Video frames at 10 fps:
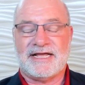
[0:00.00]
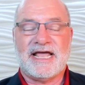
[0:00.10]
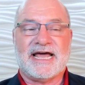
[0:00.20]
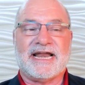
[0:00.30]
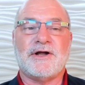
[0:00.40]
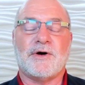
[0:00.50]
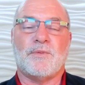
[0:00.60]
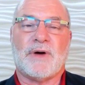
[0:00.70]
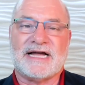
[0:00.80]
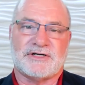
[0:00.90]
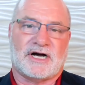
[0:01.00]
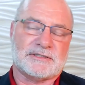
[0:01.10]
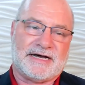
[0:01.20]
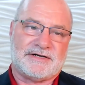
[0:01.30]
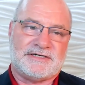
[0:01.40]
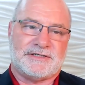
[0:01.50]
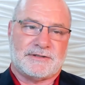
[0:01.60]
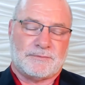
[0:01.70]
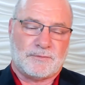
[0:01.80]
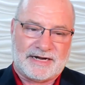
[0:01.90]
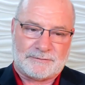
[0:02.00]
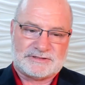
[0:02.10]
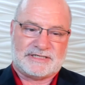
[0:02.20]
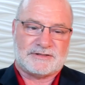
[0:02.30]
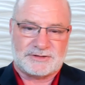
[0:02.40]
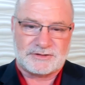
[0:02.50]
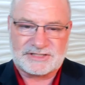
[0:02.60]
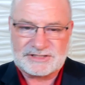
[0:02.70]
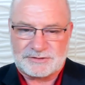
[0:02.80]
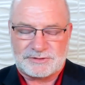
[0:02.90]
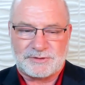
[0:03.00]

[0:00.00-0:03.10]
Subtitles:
And I know I talked about when I was introducing you,